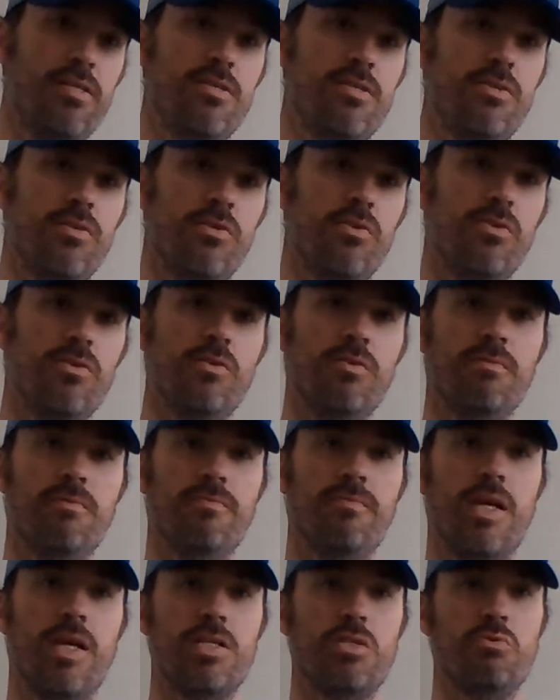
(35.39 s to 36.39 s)
so
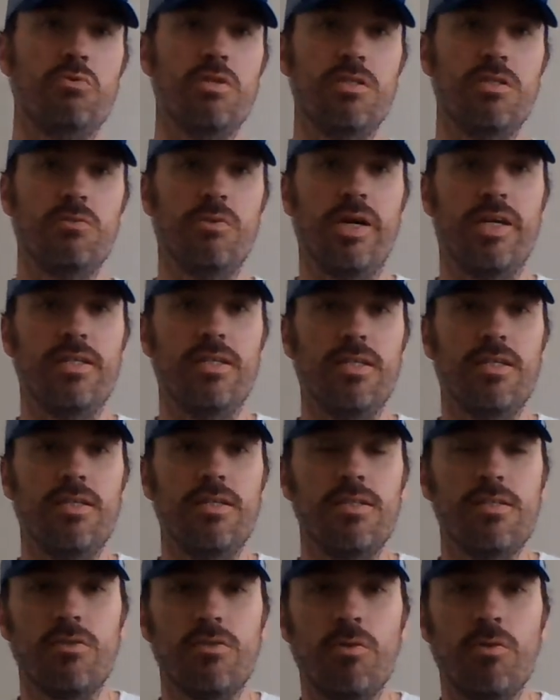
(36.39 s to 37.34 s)
that's the reason why I did it.